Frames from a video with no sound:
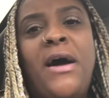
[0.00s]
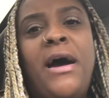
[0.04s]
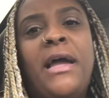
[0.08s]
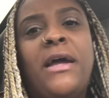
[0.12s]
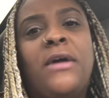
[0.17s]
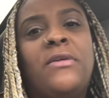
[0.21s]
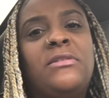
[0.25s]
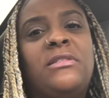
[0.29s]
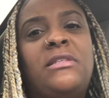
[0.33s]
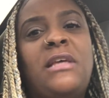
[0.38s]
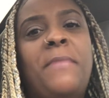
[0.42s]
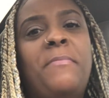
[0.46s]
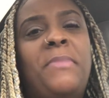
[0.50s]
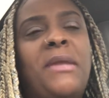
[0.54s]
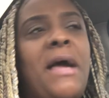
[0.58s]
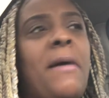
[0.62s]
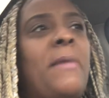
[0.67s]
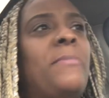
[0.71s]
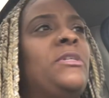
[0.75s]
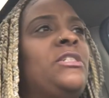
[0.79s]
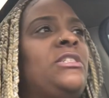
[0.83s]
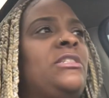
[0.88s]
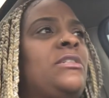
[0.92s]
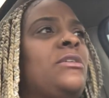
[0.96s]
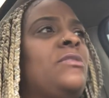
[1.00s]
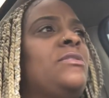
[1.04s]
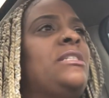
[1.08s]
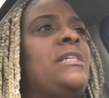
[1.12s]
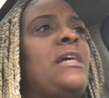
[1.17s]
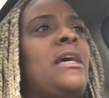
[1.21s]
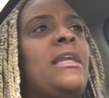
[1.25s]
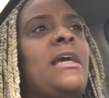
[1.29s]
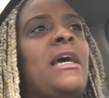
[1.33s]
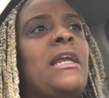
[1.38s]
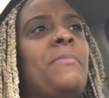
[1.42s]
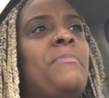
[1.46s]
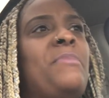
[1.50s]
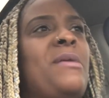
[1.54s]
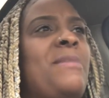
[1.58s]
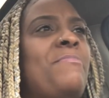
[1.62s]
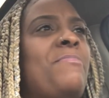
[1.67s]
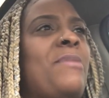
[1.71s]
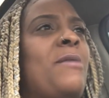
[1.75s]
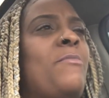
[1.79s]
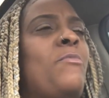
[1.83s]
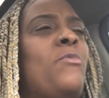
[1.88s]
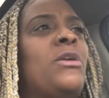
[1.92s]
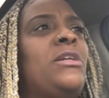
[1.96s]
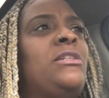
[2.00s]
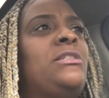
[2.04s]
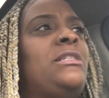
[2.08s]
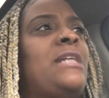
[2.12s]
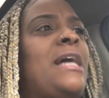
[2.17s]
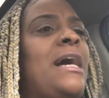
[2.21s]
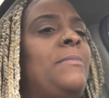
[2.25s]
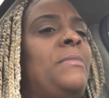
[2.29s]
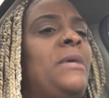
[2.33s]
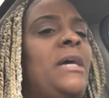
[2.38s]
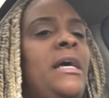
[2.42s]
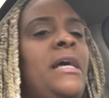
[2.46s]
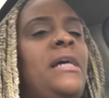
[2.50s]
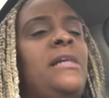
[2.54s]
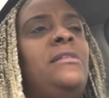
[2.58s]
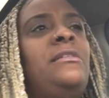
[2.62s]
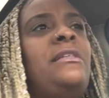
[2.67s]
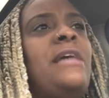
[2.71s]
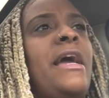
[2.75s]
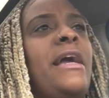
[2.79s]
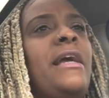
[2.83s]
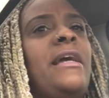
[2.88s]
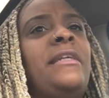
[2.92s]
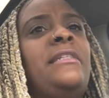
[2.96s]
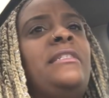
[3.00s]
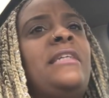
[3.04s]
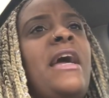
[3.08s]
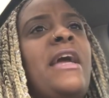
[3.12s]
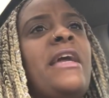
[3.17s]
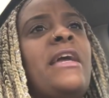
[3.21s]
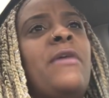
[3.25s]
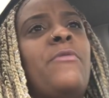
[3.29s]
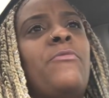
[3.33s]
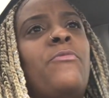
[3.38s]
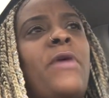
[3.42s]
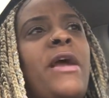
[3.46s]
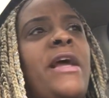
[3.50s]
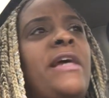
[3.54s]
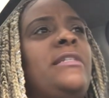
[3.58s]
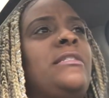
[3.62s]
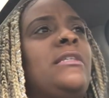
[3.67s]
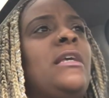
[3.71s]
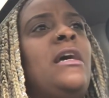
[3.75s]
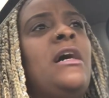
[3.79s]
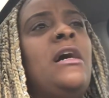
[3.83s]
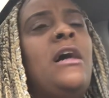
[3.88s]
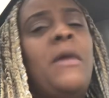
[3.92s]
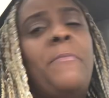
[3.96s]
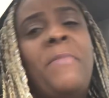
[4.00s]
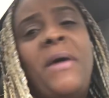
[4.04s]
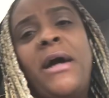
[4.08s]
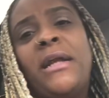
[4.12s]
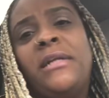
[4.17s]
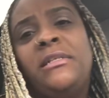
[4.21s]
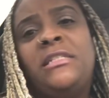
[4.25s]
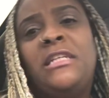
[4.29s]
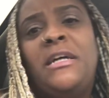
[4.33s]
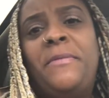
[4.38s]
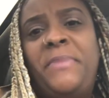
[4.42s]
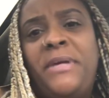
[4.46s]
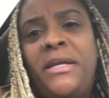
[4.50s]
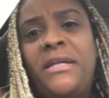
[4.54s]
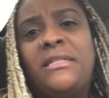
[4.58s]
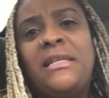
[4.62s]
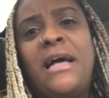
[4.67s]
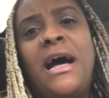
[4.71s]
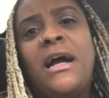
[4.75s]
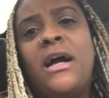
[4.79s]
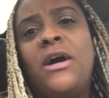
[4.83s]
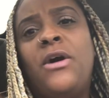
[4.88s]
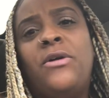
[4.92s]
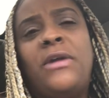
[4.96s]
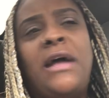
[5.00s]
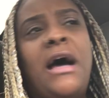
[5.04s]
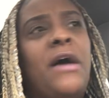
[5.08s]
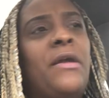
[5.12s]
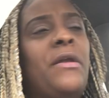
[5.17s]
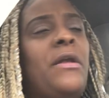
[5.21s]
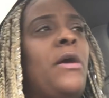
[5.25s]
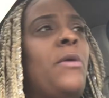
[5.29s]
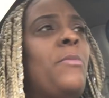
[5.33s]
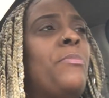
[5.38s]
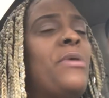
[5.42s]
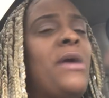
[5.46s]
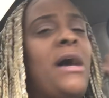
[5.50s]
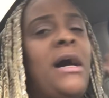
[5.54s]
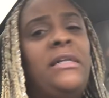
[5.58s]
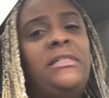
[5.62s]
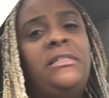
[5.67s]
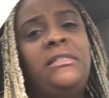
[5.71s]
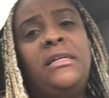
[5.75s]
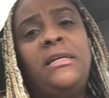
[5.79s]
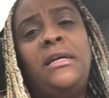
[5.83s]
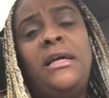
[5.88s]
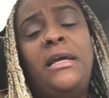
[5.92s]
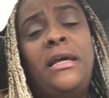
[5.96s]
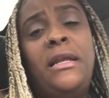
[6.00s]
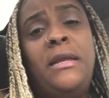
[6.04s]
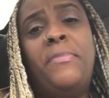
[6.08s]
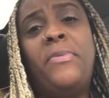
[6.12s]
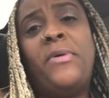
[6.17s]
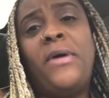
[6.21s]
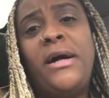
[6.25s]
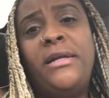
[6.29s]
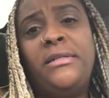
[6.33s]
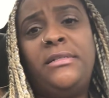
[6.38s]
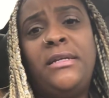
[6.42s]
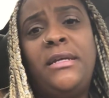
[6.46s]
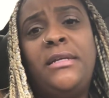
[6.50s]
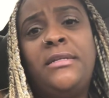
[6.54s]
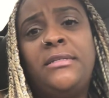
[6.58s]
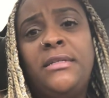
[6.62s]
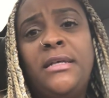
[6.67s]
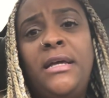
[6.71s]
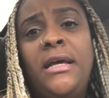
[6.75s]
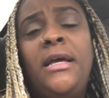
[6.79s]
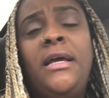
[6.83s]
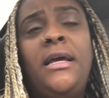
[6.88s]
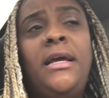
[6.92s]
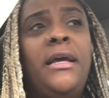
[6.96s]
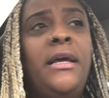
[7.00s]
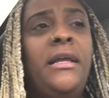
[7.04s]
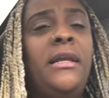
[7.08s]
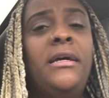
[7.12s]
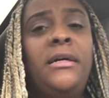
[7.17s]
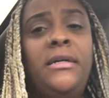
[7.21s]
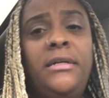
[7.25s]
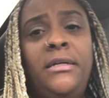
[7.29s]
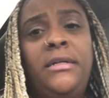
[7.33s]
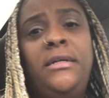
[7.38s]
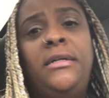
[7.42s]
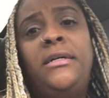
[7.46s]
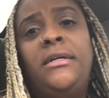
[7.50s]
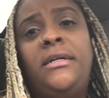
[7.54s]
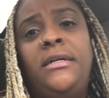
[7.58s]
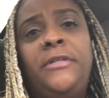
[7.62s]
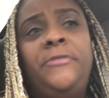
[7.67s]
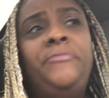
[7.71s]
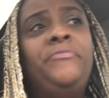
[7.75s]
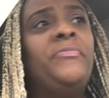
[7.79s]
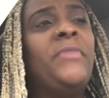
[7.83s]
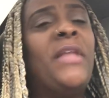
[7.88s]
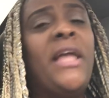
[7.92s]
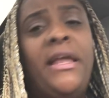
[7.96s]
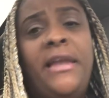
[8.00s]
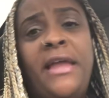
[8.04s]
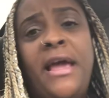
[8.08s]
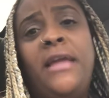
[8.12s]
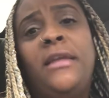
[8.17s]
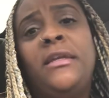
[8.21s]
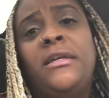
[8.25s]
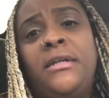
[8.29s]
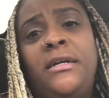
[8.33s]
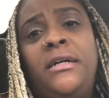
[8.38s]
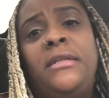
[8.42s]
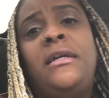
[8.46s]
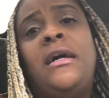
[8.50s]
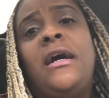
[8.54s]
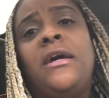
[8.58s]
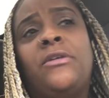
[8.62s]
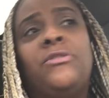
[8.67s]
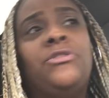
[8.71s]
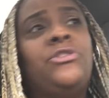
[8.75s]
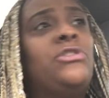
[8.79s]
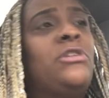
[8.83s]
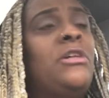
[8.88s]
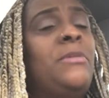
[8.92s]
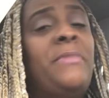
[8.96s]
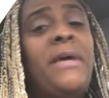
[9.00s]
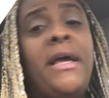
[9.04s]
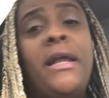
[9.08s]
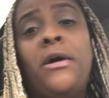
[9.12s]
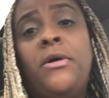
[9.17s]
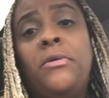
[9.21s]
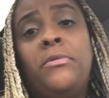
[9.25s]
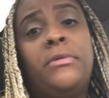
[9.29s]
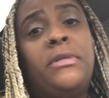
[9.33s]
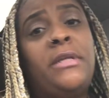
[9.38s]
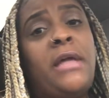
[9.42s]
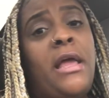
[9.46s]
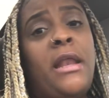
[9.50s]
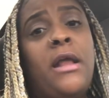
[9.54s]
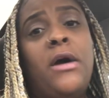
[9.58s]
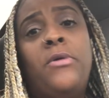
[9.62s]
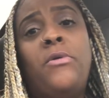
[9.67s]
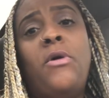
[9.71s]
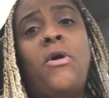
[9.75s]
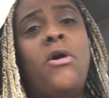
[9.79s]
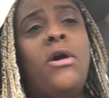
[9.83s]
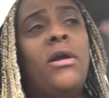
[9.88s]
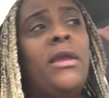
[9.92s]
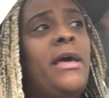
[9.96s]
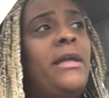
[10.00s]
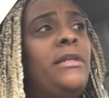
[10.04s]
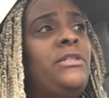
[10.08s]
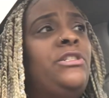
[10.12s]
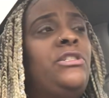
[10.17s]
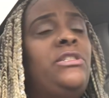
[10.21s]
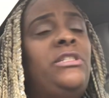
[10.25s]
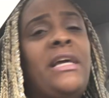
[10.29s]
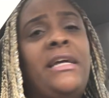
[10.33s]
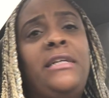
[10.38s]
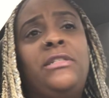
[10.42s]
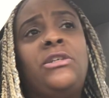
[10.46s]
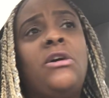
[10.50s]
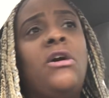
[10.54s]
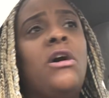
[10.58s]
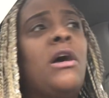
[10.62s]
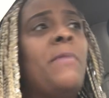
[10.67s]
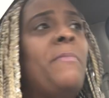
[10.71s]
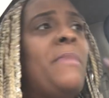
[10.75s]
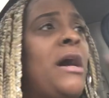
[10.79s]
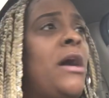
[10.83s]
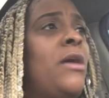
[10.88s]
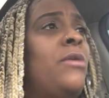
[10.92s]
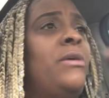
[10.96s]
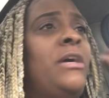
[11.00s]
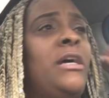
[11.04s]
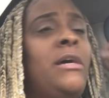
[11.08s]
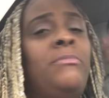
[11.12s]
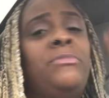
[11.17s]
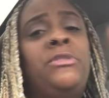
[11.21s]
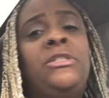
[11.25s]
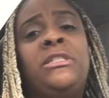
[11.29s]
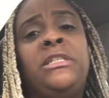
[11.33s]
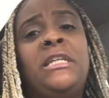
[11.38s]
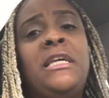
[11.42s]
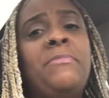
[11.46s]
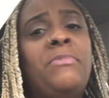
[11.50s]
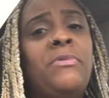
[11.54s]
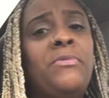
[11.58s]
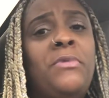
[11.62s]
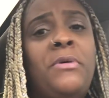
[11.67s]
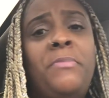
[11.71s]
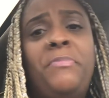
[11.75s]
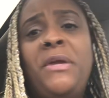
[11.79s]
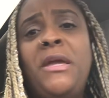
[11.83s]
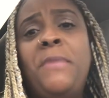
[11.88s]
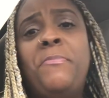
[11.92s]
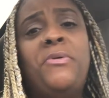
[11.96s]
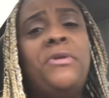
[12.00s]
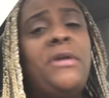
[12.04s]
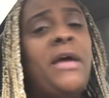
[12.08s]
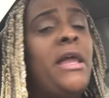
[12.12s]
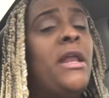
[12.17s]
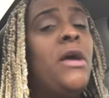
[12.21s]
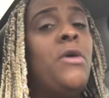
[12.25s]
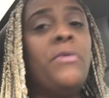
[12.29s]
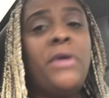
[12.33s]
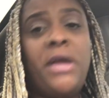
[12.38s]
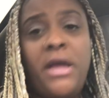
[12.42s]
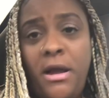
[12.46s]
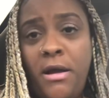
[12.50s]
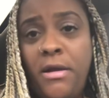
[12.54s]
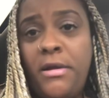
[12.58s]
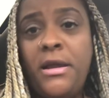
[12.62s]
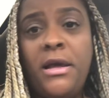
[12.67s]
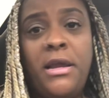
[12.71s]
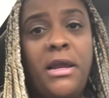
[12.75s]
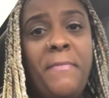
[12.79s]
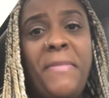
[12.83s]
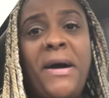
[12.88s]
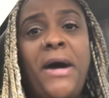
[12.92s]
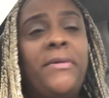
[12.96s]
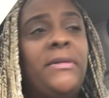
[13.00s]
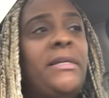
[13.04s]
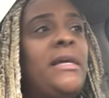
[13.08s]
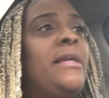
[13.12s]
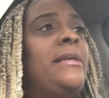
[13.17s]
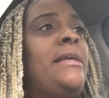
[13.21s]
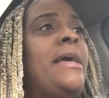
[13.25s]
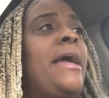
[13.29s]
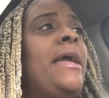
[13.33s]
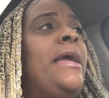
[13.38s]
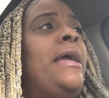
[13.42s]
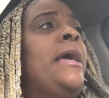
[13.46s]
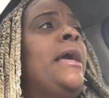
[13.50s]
I ain't gonna say black. I'm just gonna say a lot of people. I'm gonna stop taking race about it stuff, because I can go down on the projects in the hood, and they love Donald Trump. They don't all that they talk about him sleeping with people. They don't care nothing about that.